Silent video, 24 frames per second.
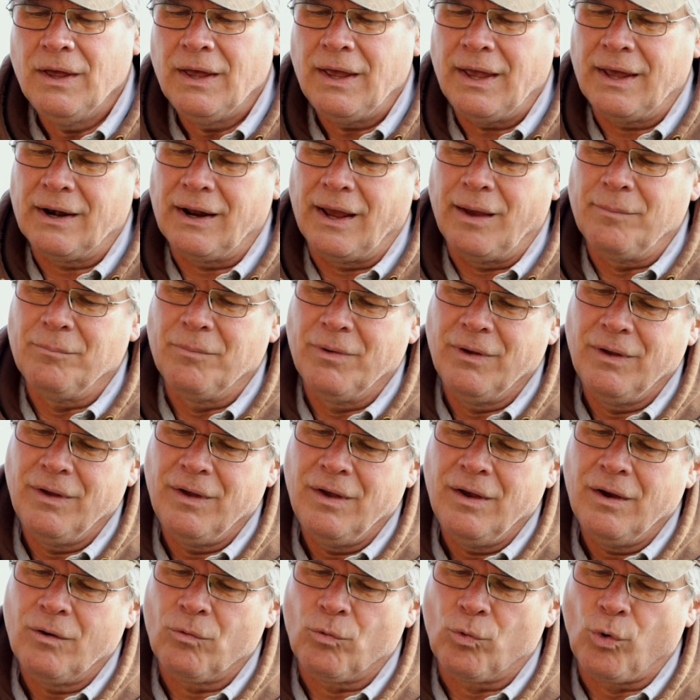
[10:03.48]
and I'm
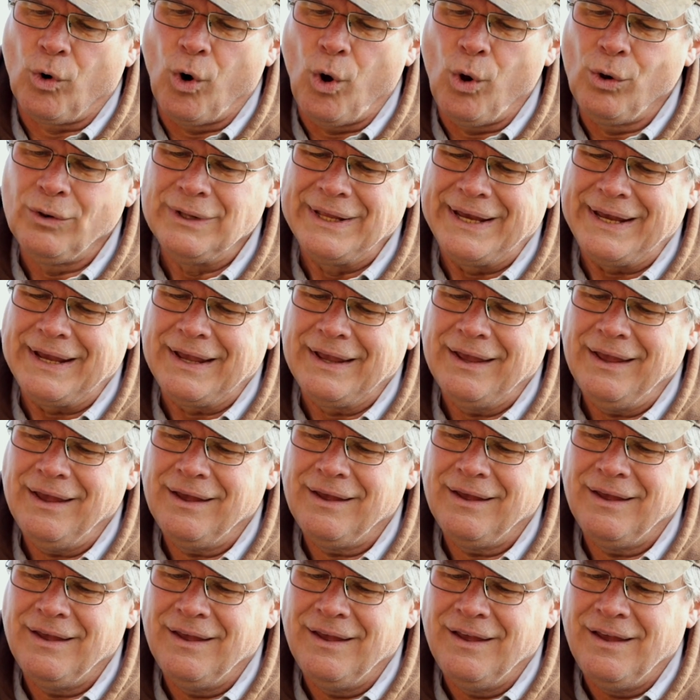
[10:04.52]
rolling
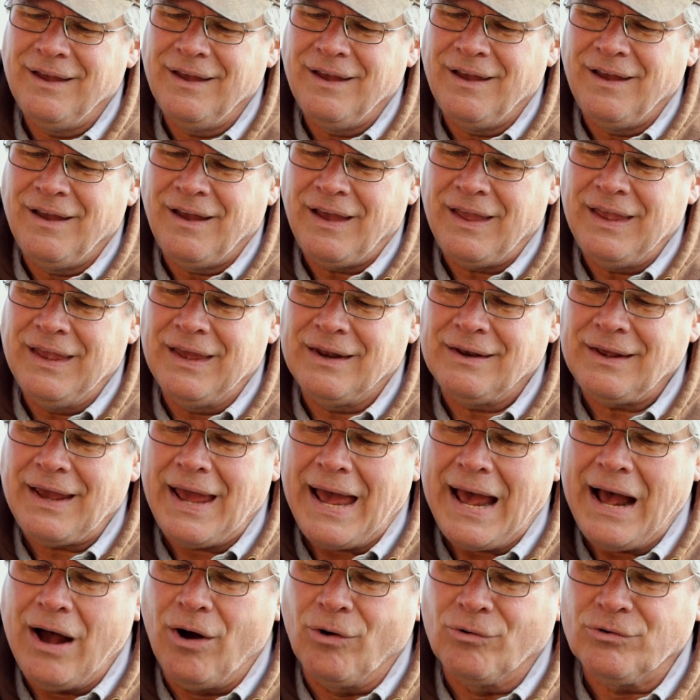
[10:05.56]
it
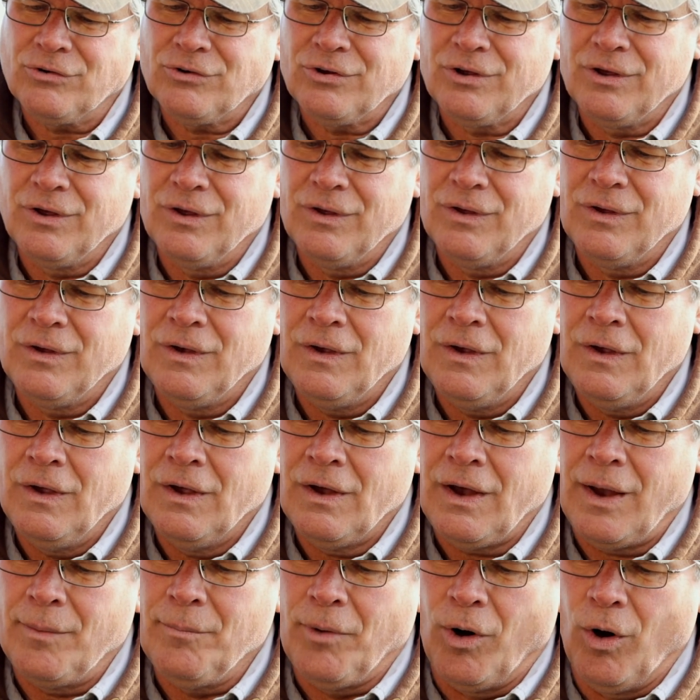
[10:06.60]
out.
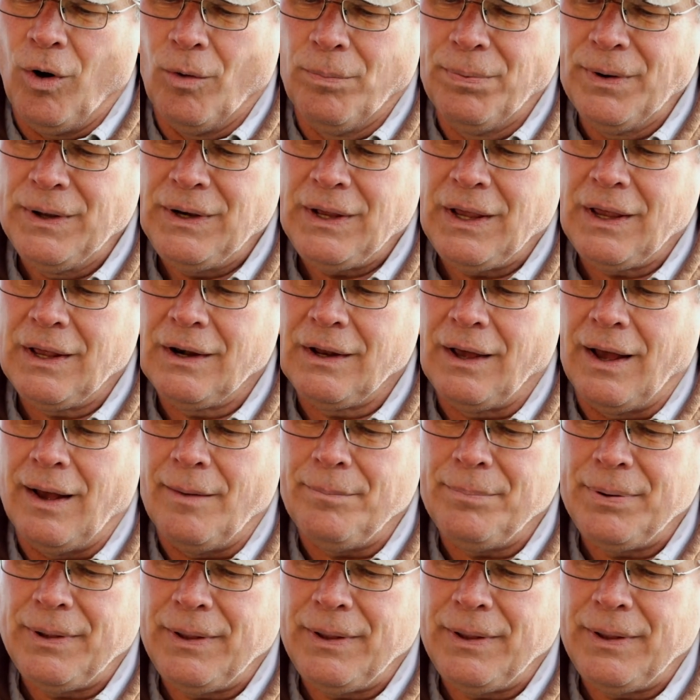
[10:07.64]
I'm opening it up.